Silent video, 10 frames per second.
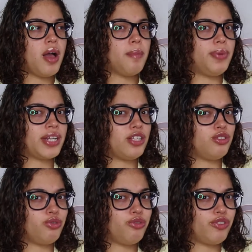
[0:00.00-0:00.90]
But I
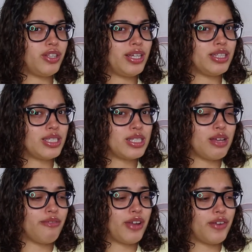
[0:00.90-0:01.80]
do feel like this is
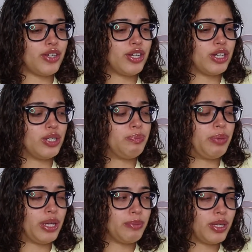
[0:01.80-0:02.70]
a very good
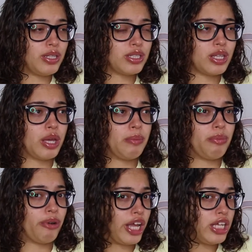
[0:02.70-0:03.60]
pigment and
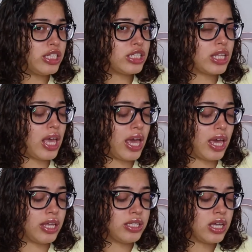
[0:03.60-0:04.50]
price,
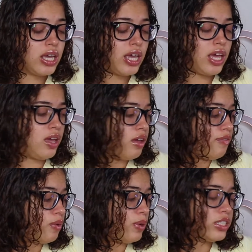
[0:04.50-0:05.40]
and
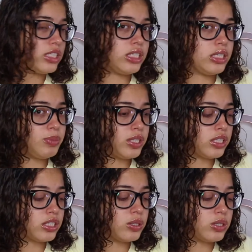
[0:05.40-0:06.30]
if it wasn't an Ipsy
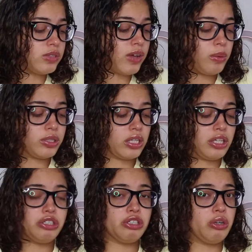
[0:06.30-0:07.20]
exclusive, I would tell
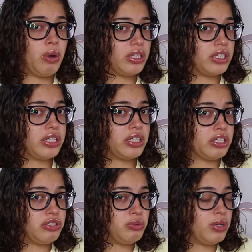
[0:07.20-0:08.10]
you to go out there and
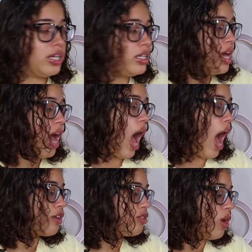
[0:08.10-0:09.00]
get you one.
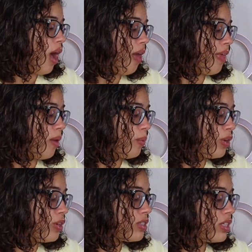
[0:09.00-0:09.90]
I don't know how that
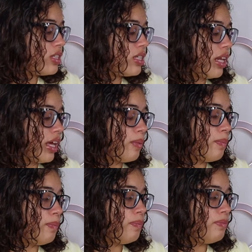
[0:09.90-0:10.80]
works into like
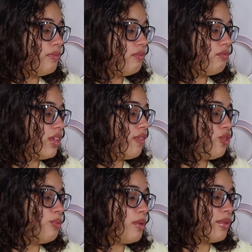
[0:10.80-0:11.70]
if
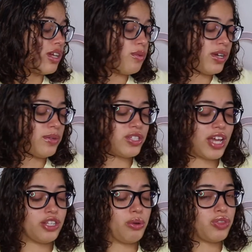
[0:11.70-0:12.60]
you'll be able to get one, which
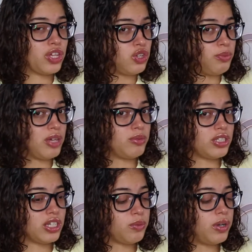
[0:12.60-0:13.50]
I don't think you'll be able
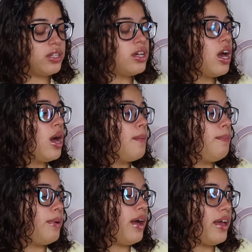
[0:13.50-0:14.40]
to get one,
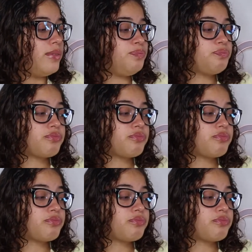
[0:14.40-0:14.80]
but